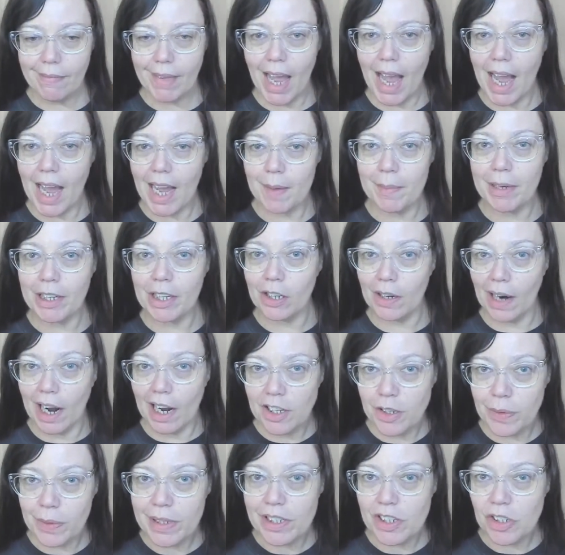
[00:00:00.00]
I'm in
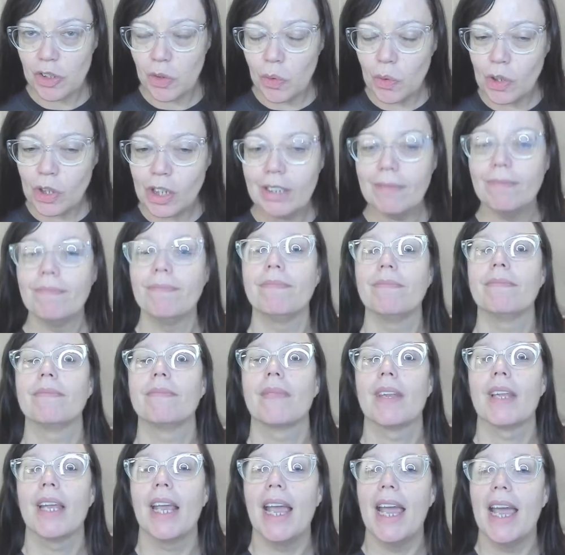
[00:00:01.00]
graduate school,
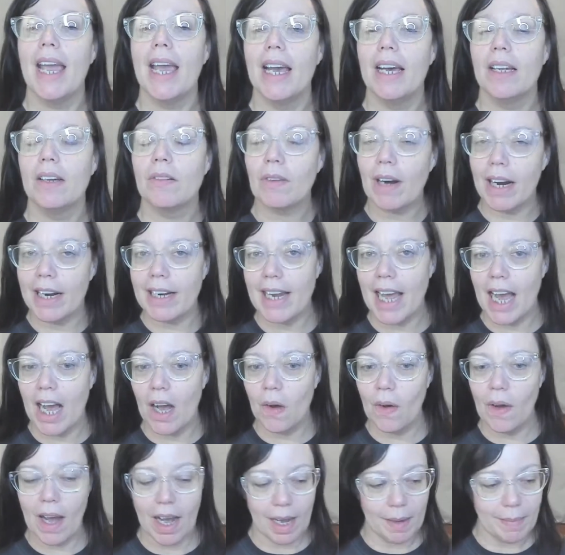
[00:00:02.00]
and right
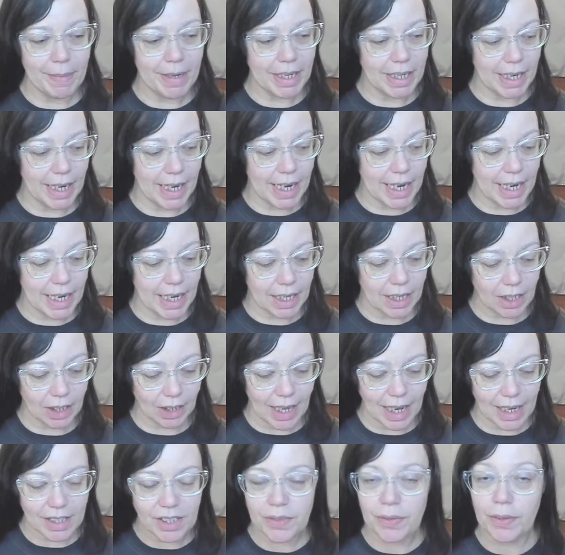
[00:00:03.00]
now I'm in a
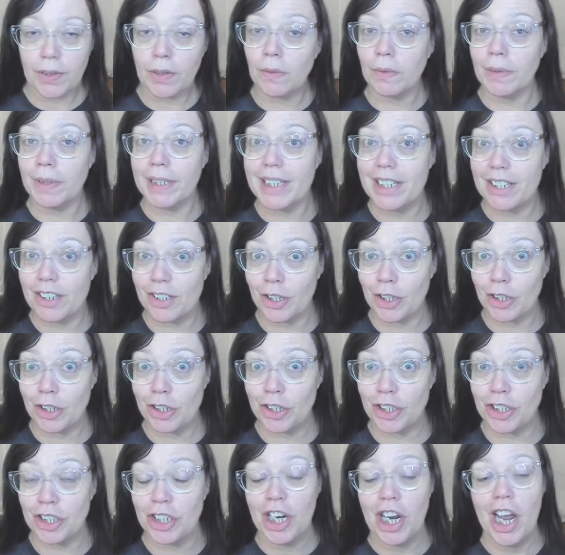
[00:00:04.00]
class for
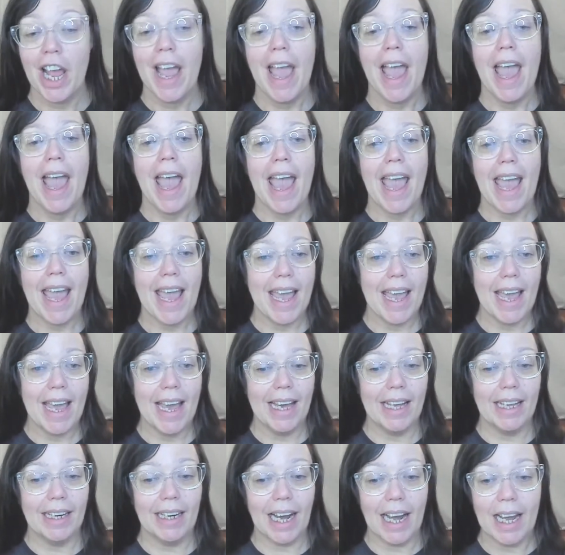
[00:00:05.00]
research,
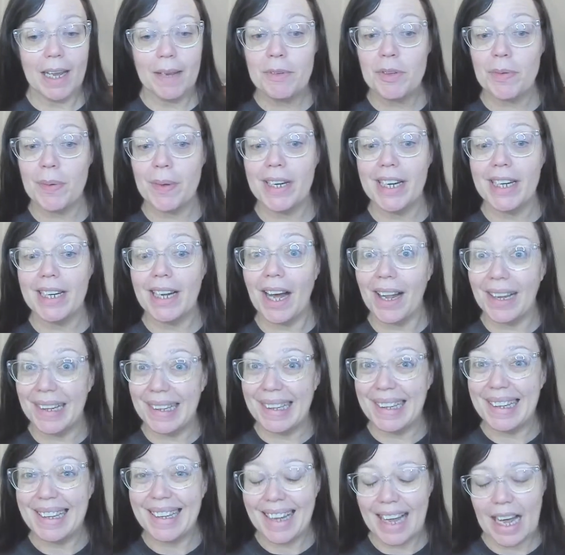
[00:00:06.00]
and I'm spending a
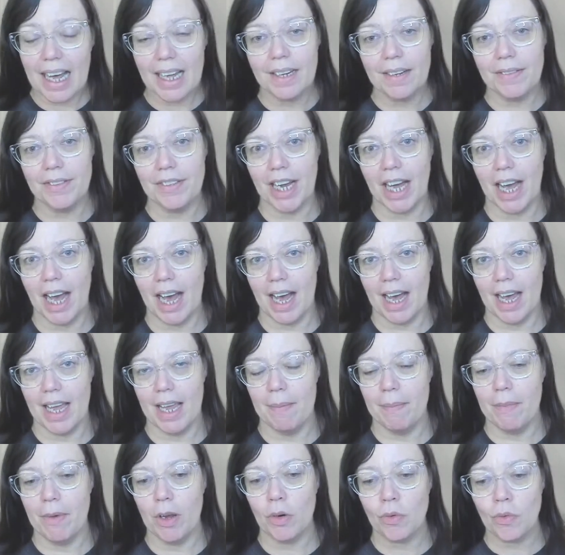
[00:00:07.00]
lot of
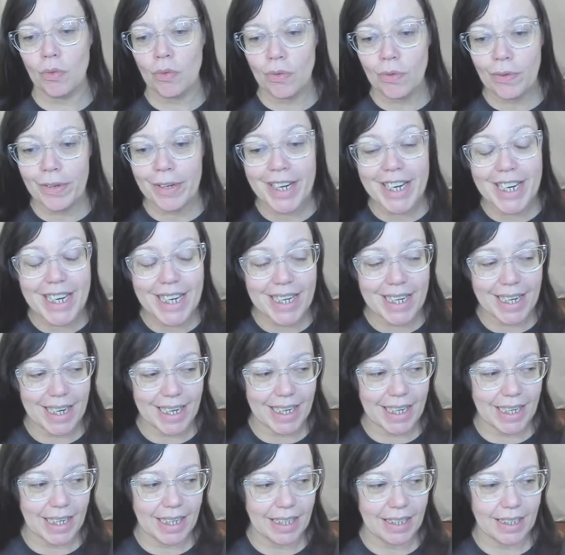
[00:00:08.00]
time
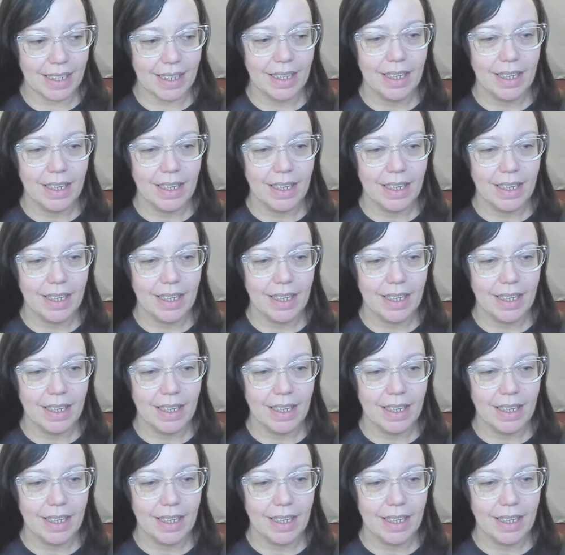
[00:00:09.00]
reading